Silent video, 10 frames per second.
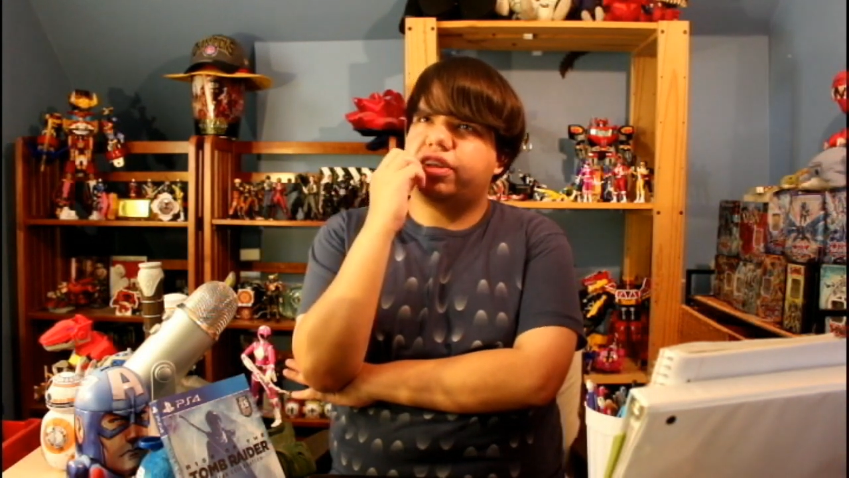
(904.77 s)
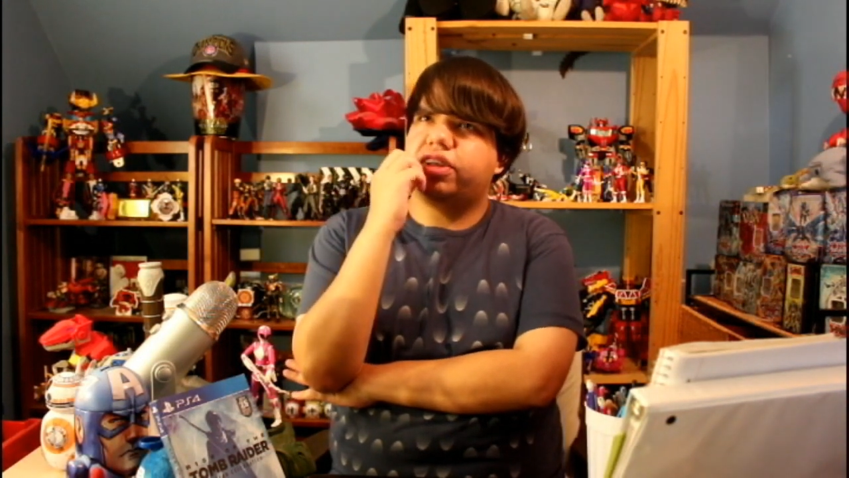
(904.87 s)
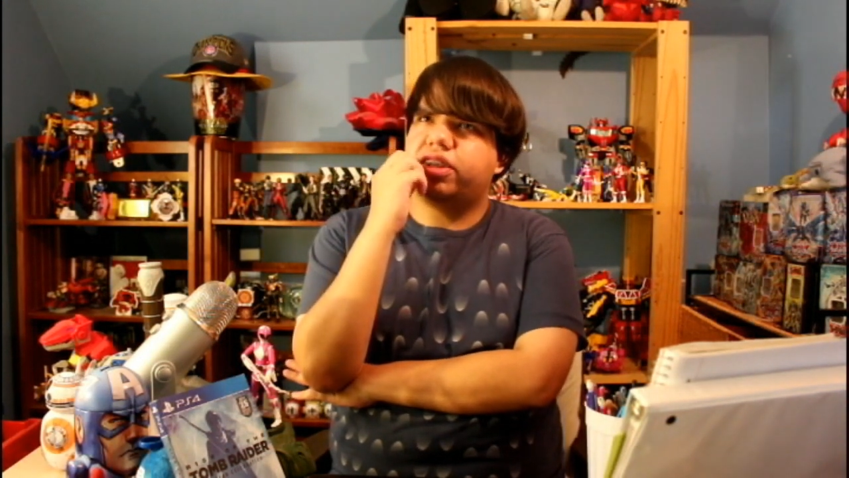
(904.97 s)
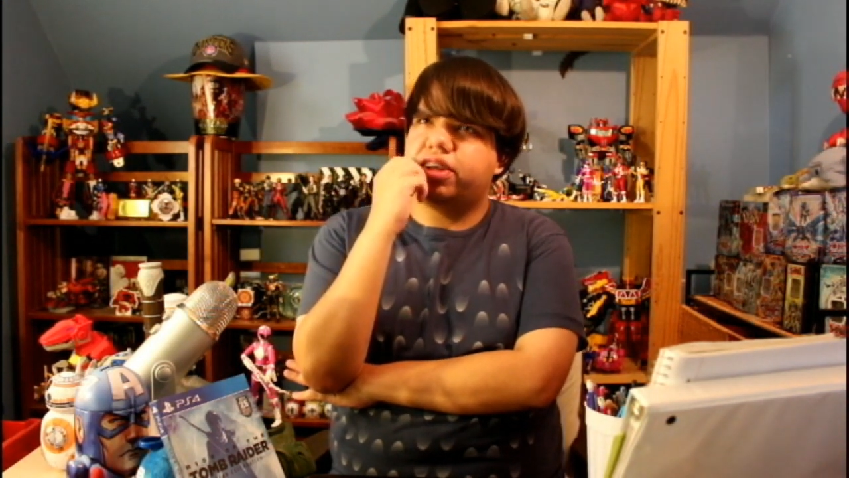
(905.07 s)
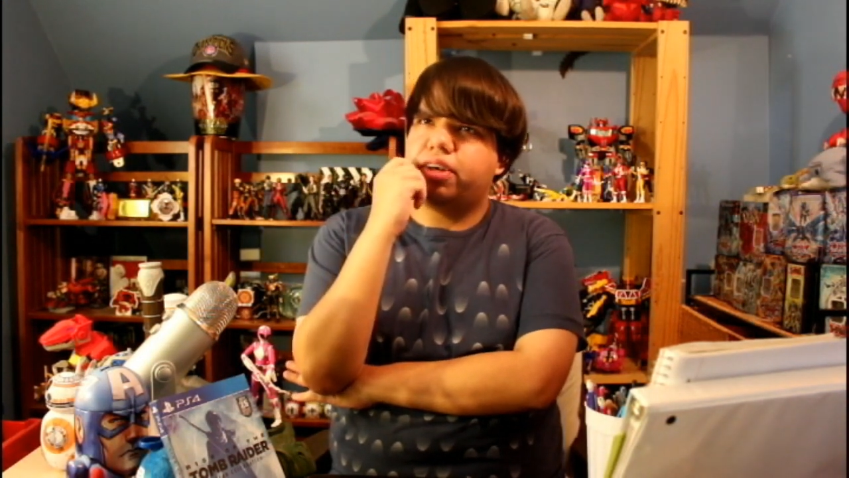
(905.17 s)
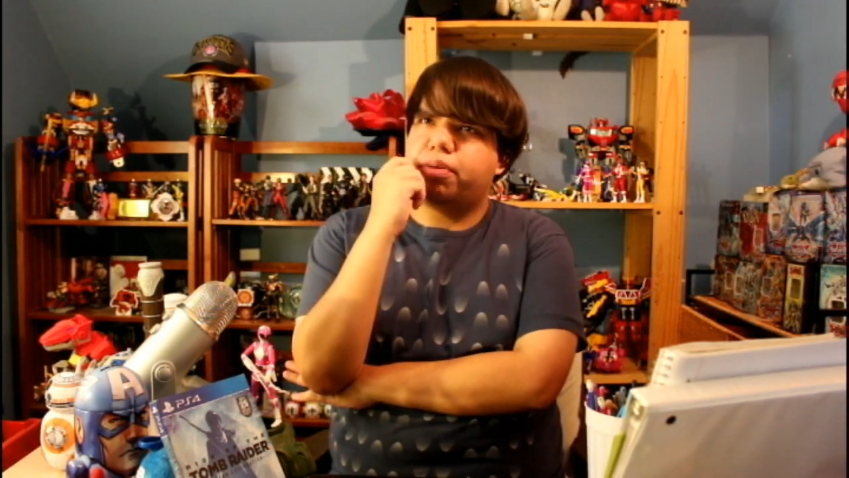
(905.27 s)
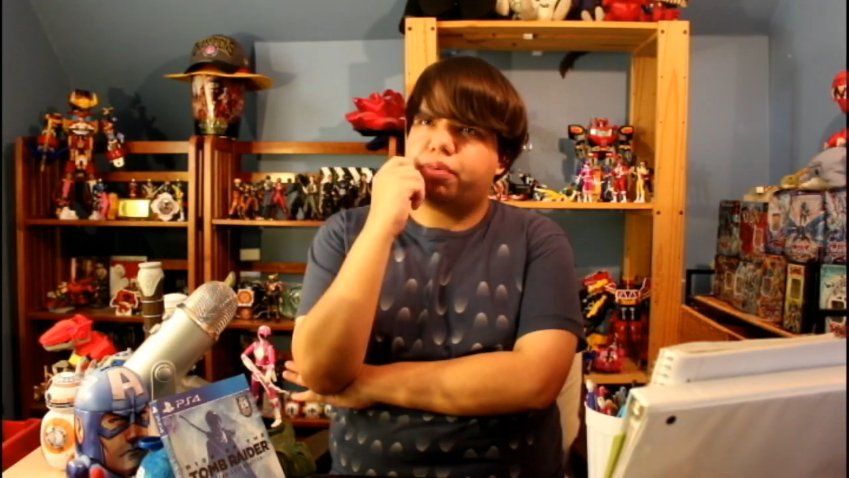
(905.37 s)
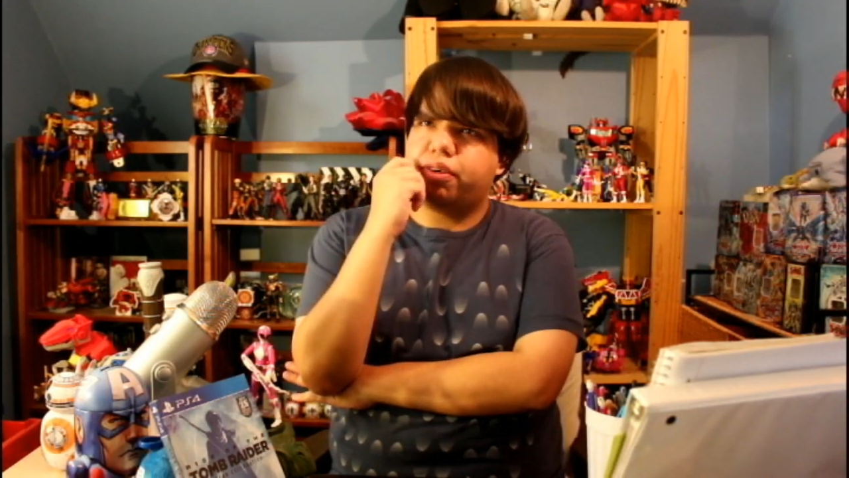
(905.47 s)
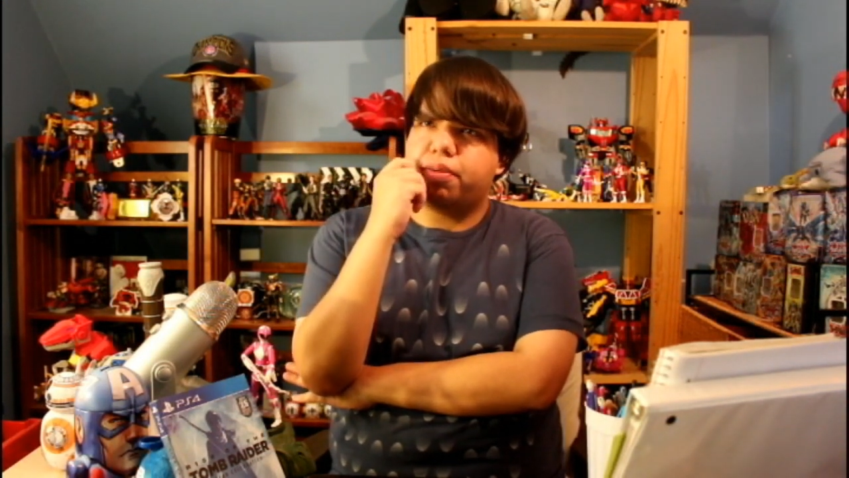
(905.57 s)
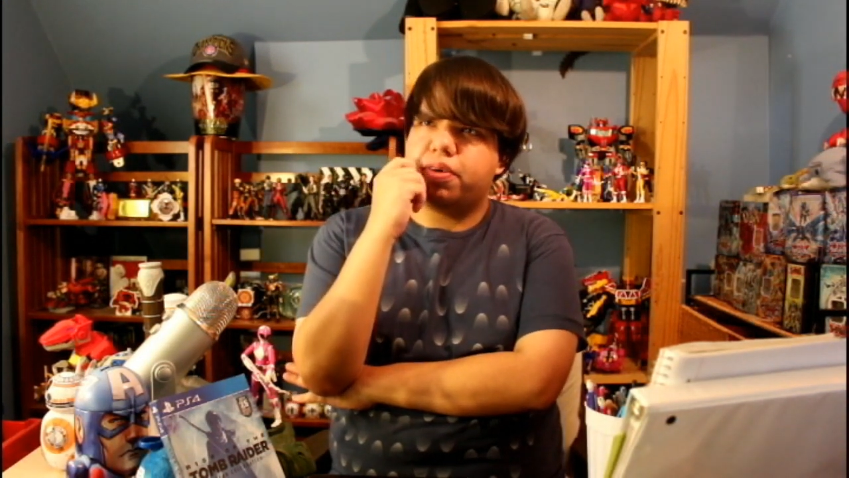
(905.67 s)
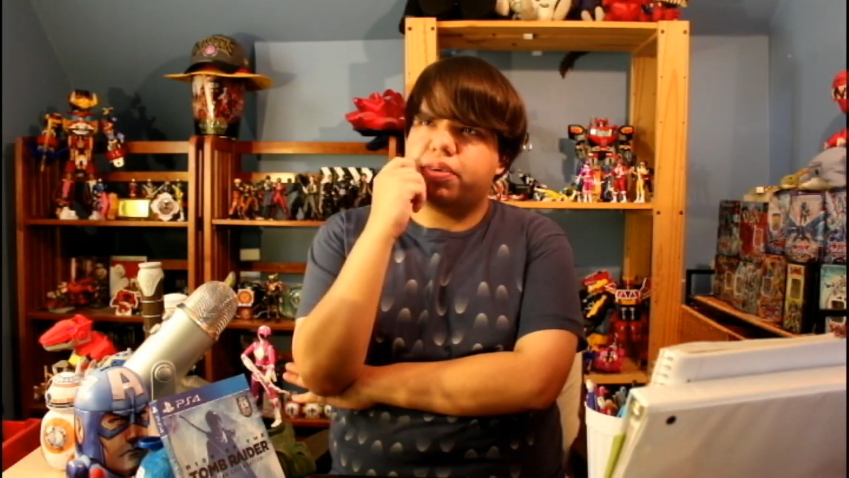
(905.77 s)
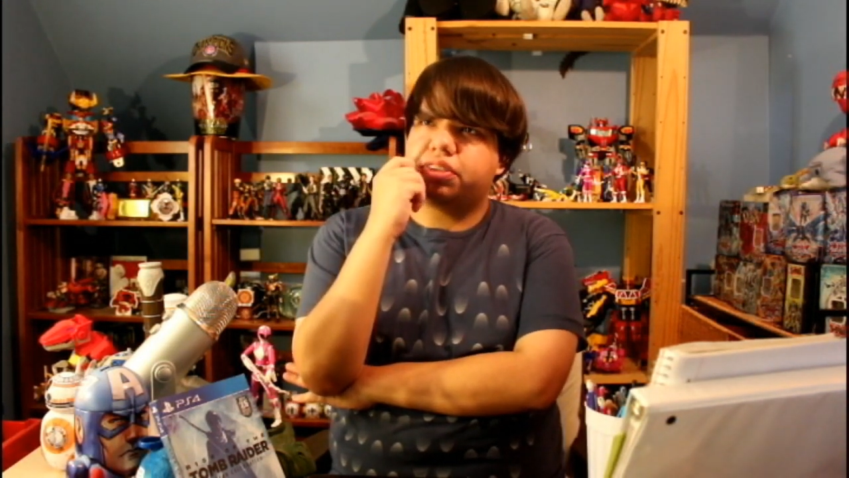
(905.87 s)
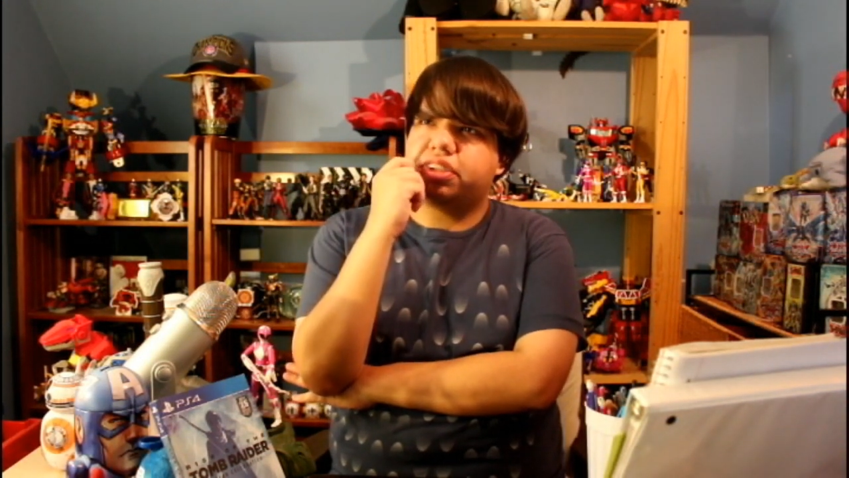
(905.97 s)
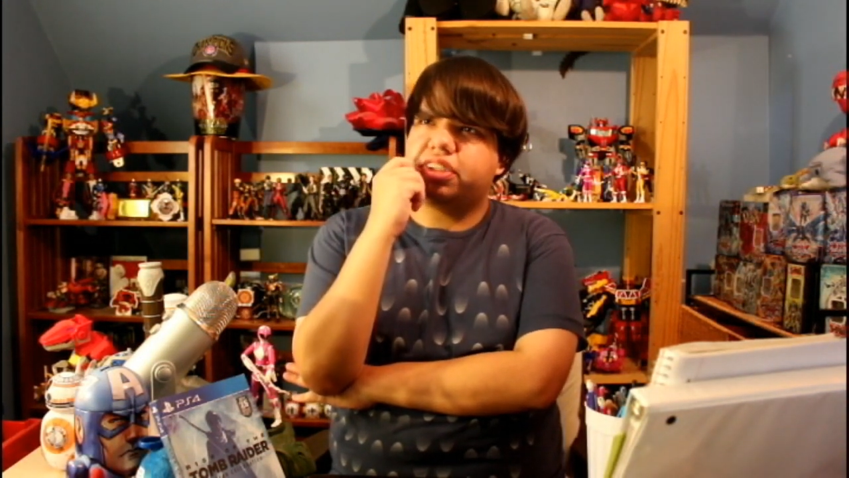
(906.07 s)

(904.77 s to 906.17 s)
in promos